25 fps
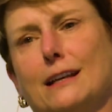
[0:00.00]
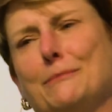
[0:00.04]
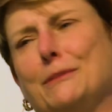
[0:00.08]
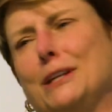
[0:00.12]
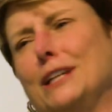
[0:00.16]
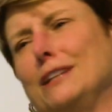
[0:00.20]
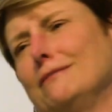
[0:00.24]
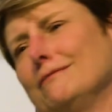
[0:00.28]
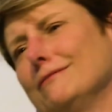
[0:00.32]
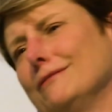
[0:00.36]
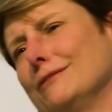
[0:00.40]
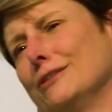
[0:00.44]
I
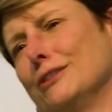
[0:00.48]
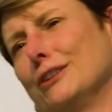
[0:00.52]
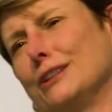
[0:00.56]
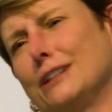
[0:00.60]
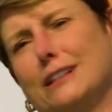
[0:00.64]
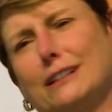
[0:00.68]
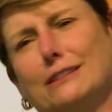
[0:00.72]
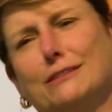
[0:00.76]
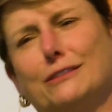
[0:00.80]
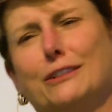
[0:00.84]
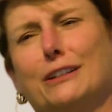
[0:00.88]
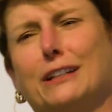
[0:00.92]
mean,
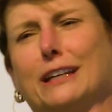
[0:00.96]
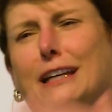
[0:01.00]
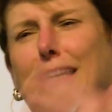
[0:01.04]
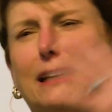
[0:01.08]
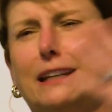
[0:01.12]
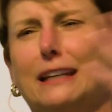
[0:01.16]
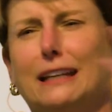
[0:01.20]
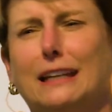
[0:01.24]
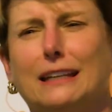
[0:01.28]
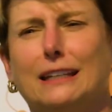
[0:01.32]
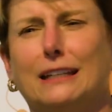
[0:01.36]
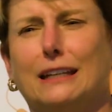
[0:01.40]
look, look
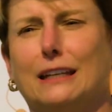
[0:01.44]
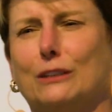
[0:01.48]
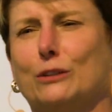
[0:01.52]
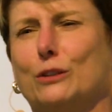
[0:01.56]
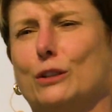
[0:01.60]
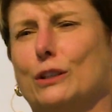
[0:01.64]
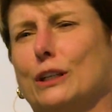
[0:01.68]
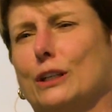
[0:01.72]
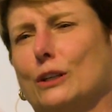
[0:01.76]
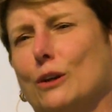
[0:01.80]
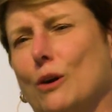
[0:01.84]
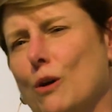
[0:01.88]
at India,
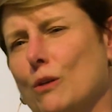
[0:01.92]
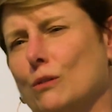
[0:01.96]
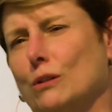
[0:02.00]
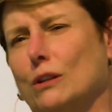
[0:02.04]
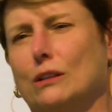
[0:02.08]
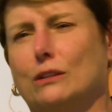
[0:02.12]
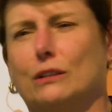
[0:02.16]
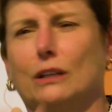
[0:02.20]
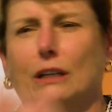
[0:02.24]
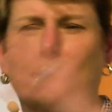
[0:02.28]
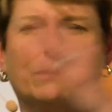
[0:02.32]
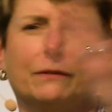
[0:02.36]
look at
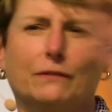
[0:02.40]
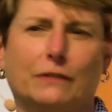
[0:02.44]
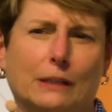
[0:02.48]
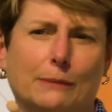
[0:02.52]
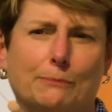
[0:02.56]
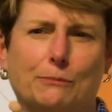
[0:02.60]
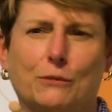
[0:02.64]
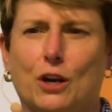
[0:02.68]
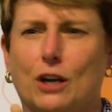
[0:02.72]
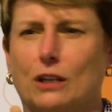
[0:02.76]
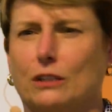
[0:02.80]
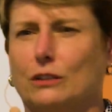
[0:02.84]
Ola, look at
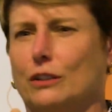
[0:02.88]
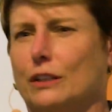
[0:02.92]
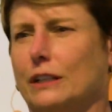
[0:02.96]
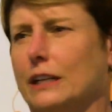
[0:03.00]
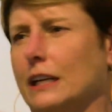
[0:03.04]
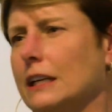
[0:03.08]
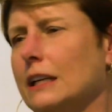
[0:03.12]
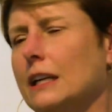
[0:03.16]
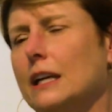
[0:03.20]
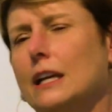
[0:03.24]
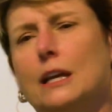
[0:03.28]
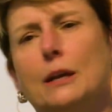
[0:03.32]
Flipkart, look
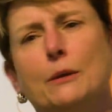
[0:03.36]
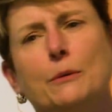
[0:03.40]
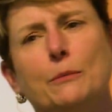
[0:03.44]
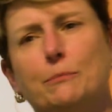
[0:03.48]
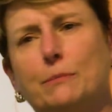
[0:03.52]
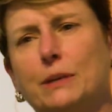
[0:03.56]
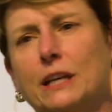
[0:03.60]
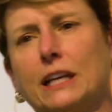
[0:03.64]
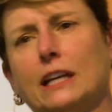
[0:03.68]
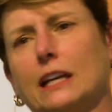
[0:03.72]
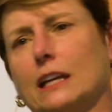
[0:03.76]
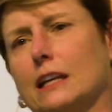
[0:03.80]
at
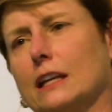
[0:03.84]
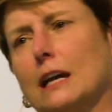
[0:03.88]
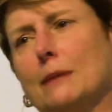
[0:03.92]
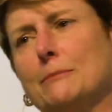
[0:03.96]
Picket.